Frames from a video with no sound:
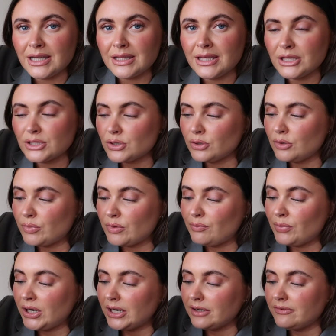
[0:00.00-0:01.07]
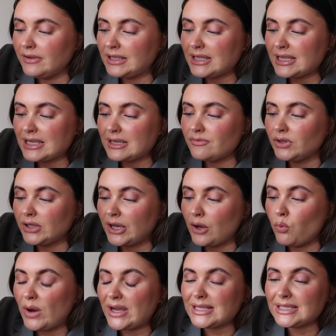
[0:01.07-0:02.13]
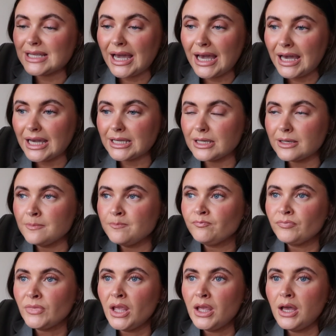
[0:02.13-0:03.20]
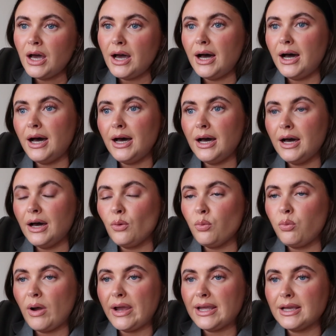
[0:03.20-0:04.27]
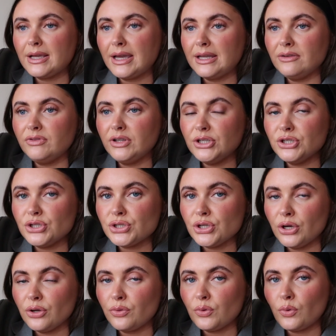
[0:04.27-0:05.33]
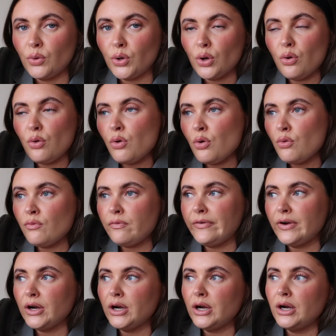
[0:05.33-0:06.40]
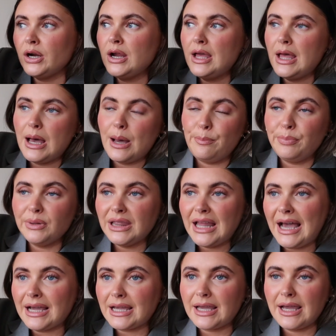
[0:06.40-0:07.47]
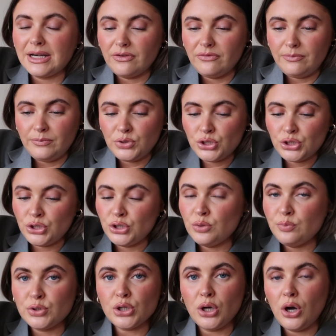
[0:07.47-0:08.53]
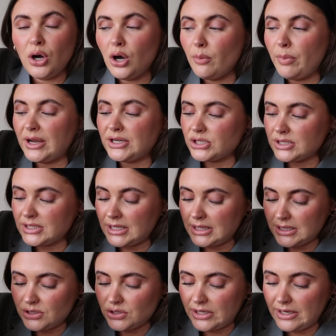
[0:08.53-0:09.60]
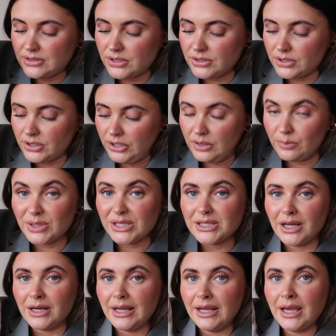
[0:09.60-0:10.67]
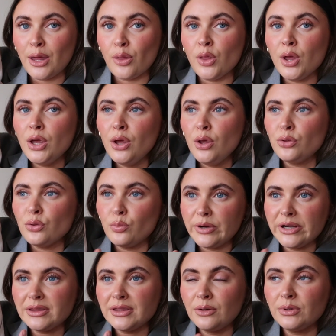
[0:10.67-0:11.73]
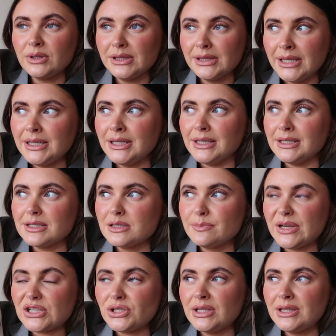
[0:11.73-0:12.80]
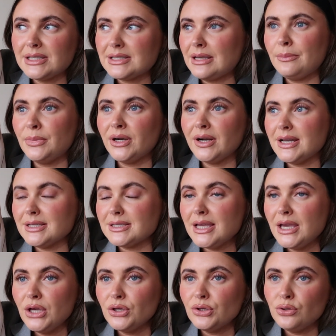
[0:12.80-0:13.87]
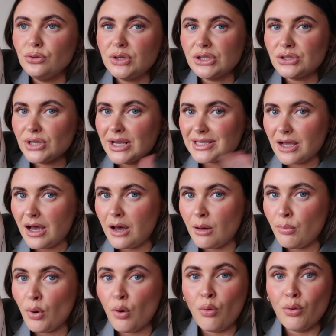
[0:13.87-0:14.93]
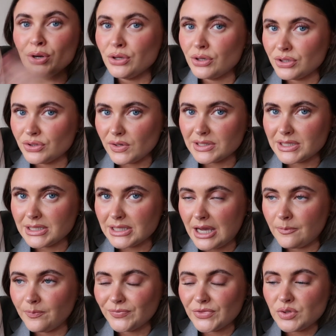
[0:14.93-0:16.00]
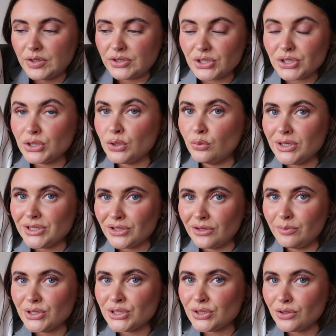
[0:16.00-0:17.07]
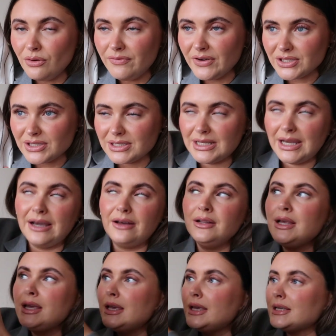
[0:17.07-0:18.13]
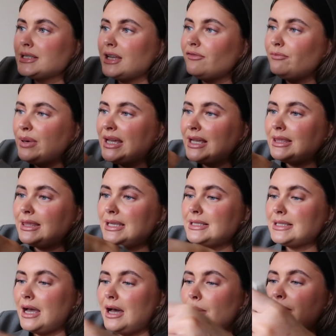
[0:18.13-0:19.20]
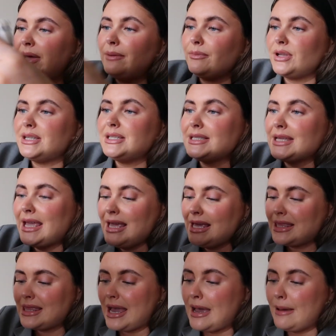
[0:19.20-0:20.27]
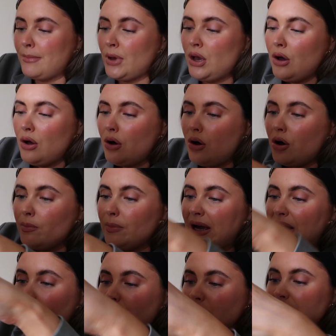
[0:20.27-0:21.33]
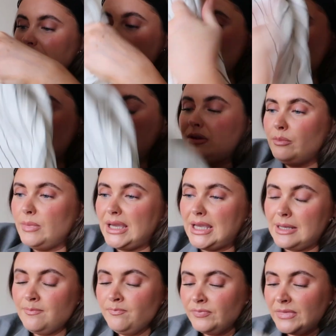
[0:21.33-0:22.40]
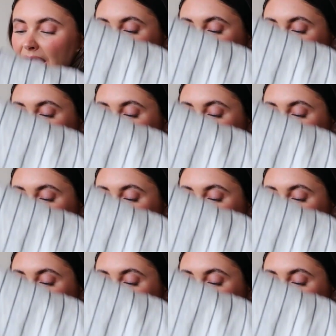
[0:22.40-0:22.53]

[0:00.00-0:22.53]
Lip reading: I think it's going to be perfect, like even like a white tank, white kind of linen shirt thrown over, a black kind of tube top. I just think these trousers are going to be stunning. And the weird thing with linen, especially in the summer, is you can dress up or you can dress it down. So I just know these are going to be so versatile. So I've picked these up and I'm going to take them on my holiday with me.